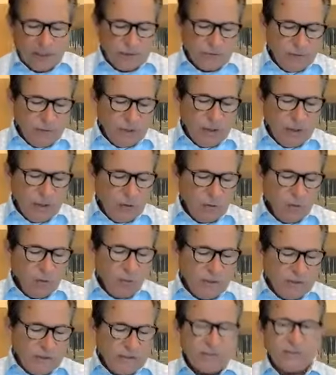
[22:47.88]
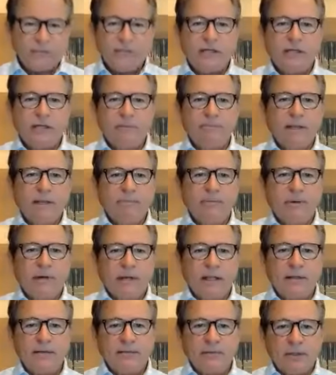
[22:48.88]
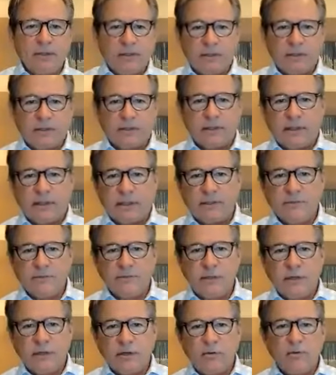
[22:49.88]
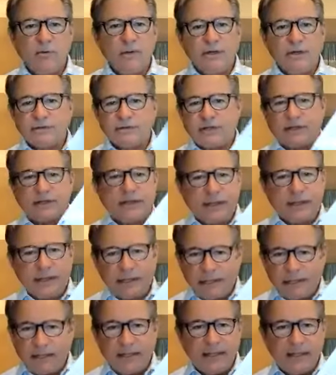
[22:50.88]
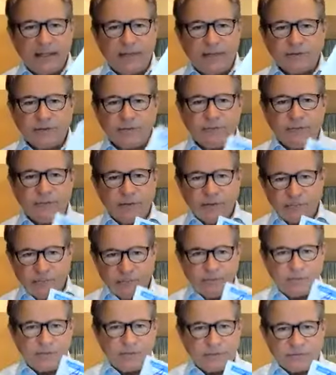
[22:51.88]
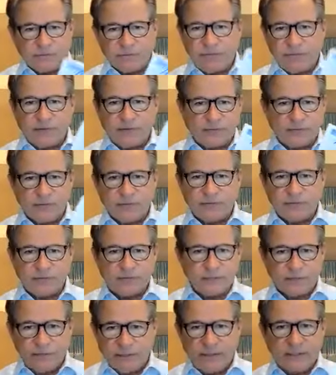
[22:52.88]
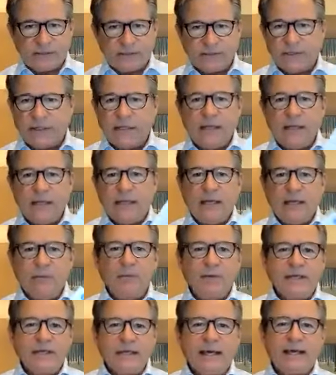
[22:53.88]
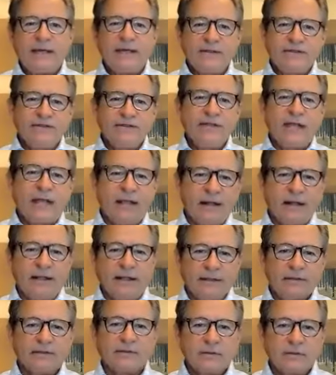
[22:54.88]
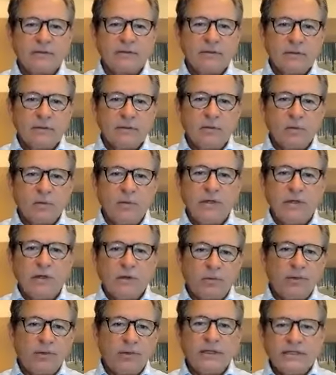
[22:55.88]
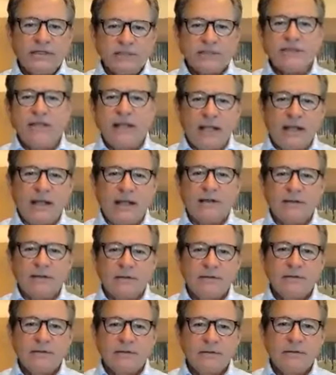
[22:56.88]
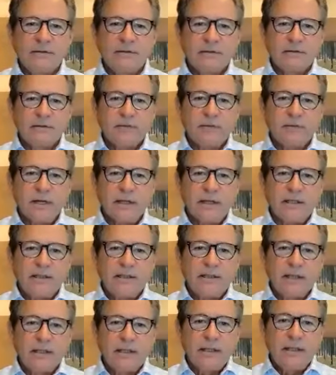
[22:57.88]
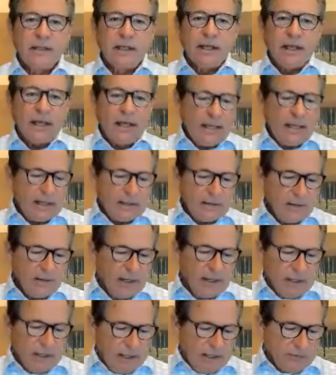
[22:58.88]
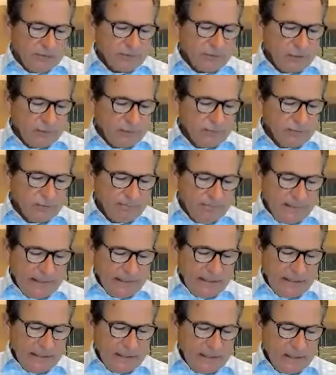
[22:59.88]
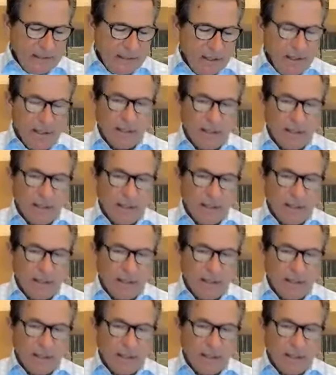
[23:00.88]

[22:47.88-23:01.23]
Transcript: we just tell people, hey, look, here's our guidelines. If you go do this, this, this, and this, and we kind of tell it. We don't really sell it, right? And so to me,